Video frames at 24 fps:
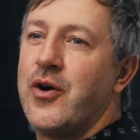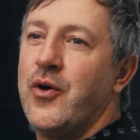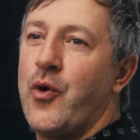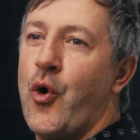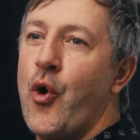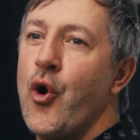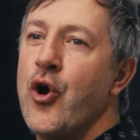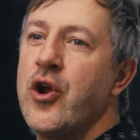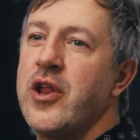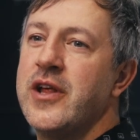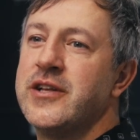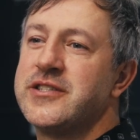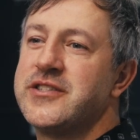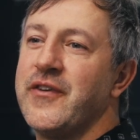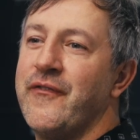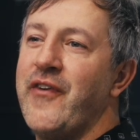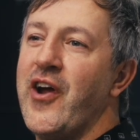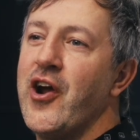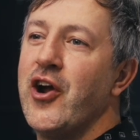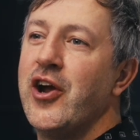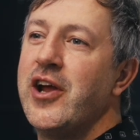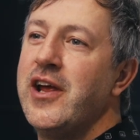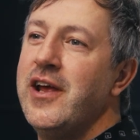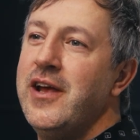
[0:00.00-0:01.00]
Corn is a
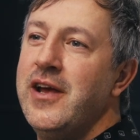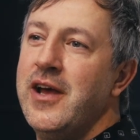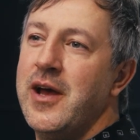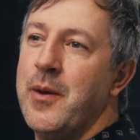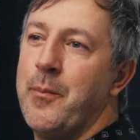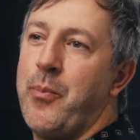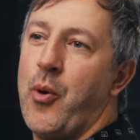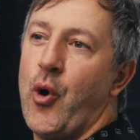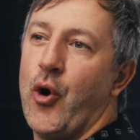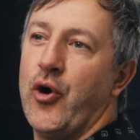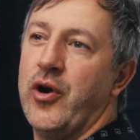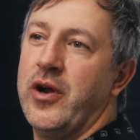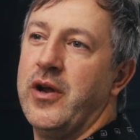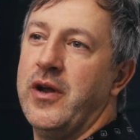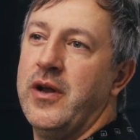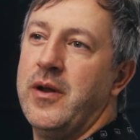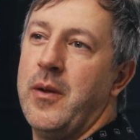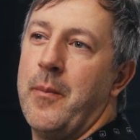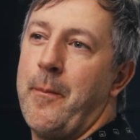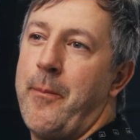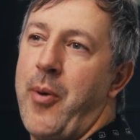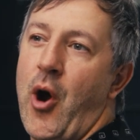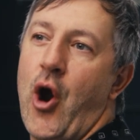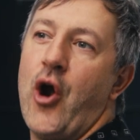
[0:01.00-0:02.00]
very important
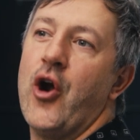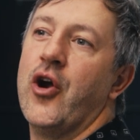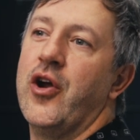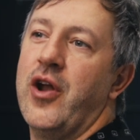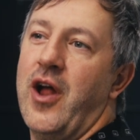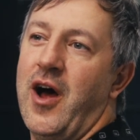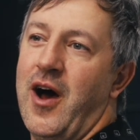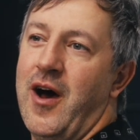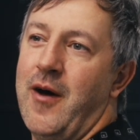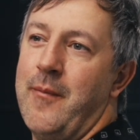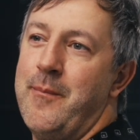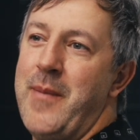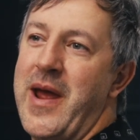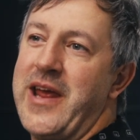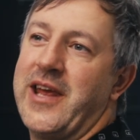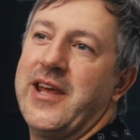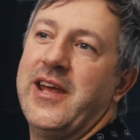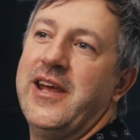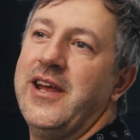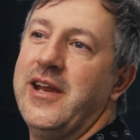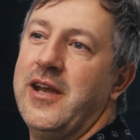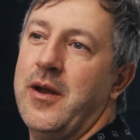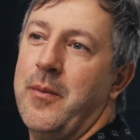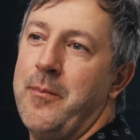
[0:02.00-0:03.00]
part of
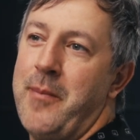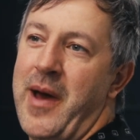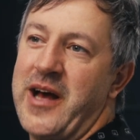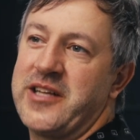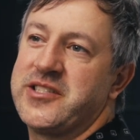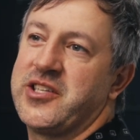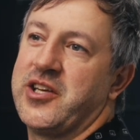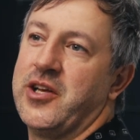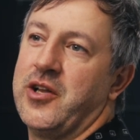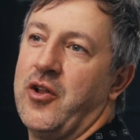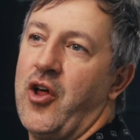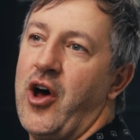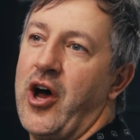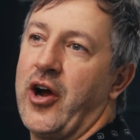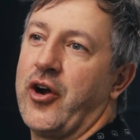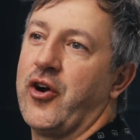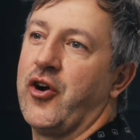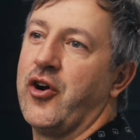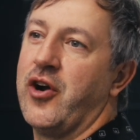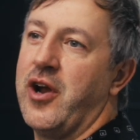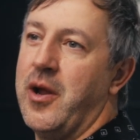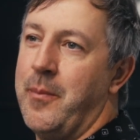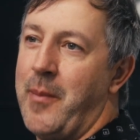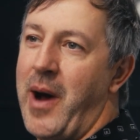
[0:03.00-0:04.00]
making Mexican
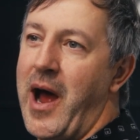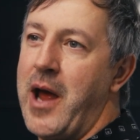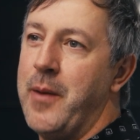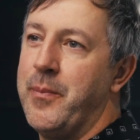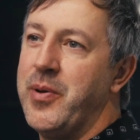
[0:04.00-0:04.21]
lager, in my